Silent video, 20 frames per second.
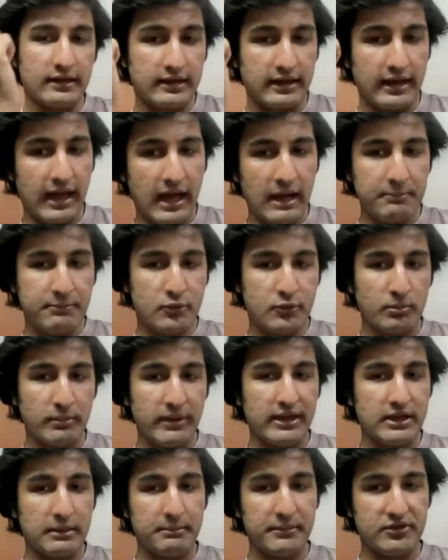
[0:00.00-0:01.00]
gap to
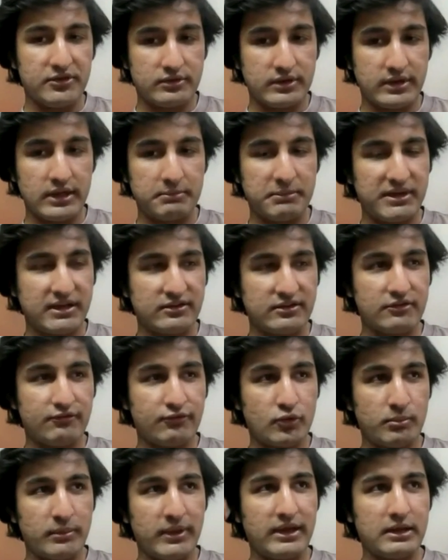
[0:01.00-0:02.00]
make a mistake, because if
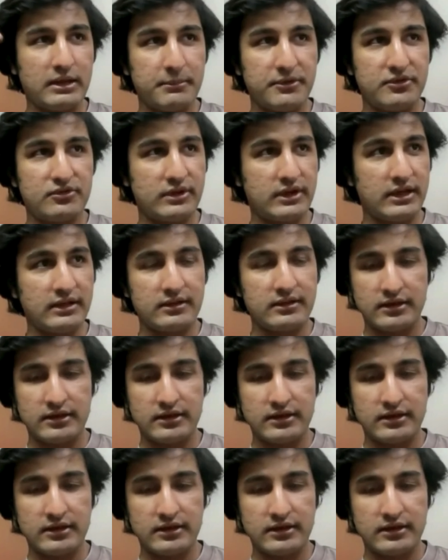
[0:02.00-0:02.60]
you make a mistake,